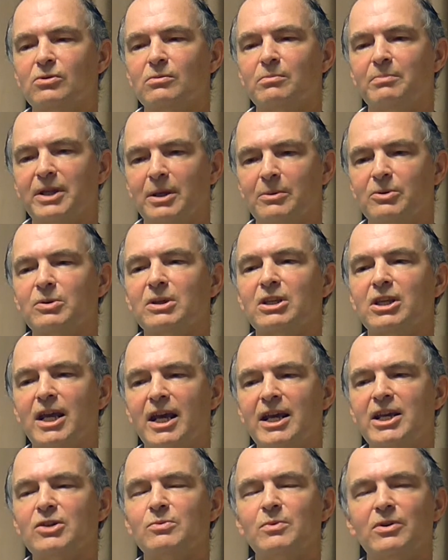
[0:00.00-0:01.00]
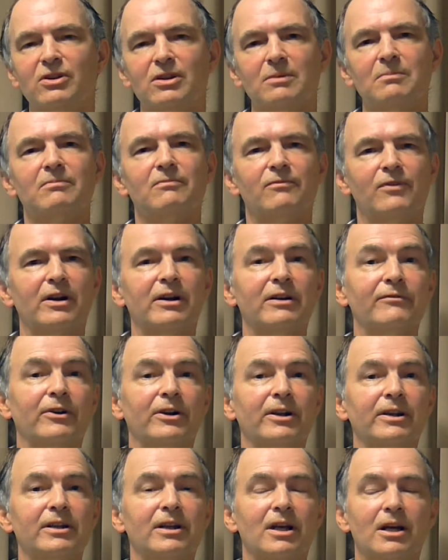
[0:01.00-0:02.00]
will be able to engage with them very,
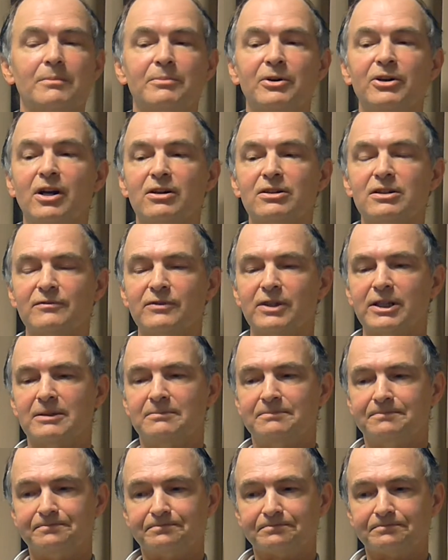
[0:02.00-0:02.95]
very productively.